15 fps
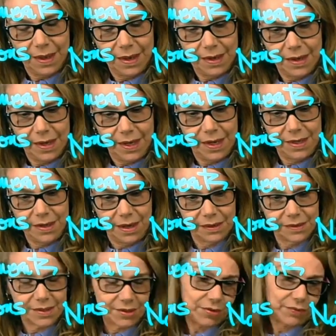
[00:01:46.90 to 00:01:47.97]
And
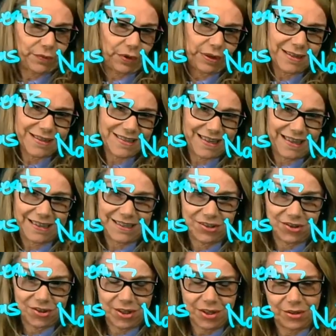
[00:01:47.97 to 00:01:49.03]
oxygen, we're going to say in
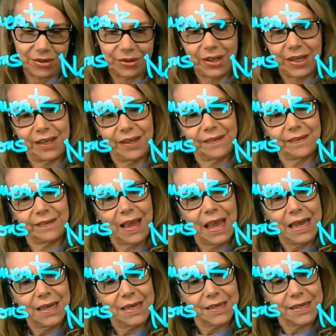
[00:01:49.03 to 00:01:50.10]
general, is
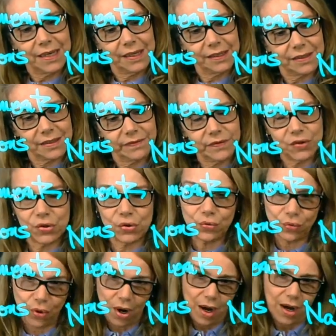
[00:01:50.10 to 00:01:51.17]

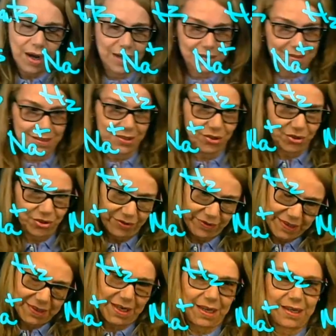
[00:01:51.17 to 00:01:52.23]
-2 oxidation
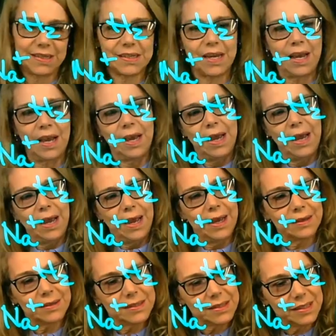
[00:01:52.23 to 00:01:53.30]
state,
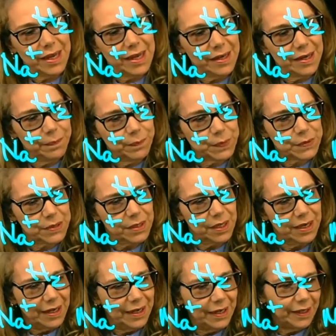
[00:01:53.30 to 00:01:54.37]
except
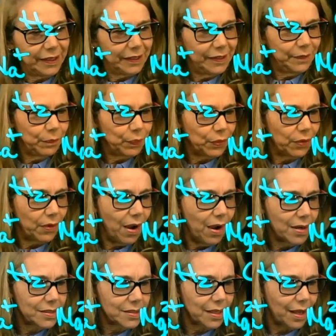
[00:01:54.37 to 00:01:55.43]
in
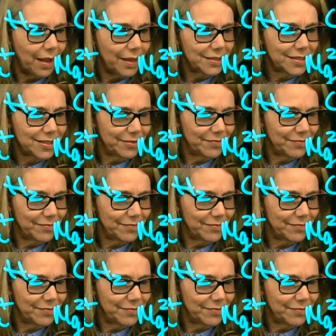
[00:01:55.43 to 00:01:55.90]
peroxides.